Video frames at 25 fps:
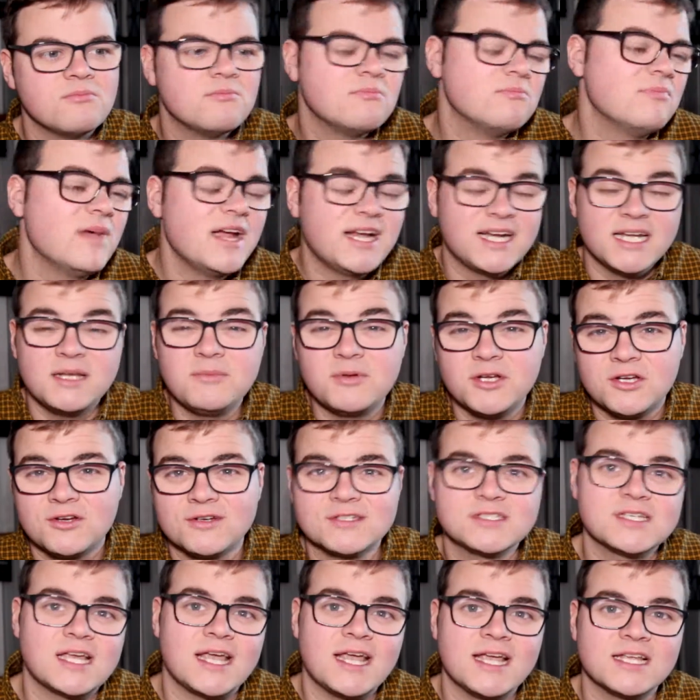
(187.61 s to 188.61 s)
mainly
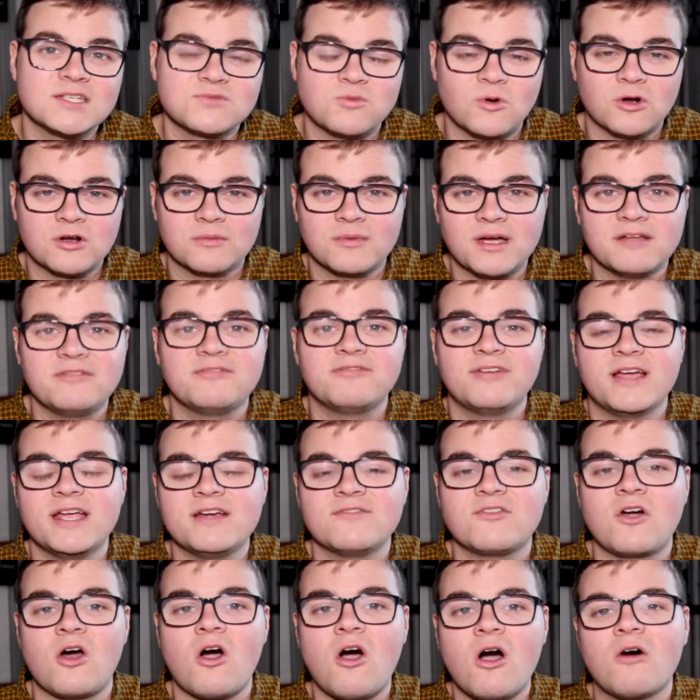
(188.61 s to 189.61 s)
because it is one of my
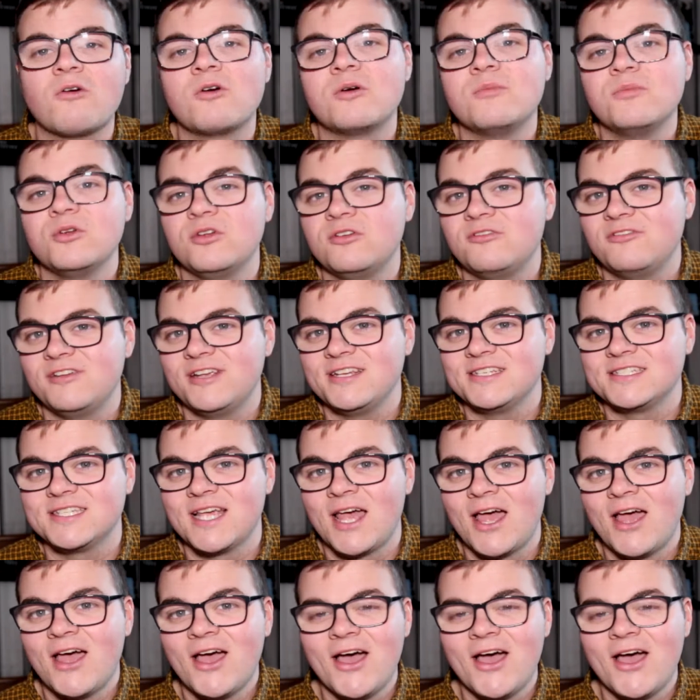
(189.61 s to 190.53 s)
favourite horror movies,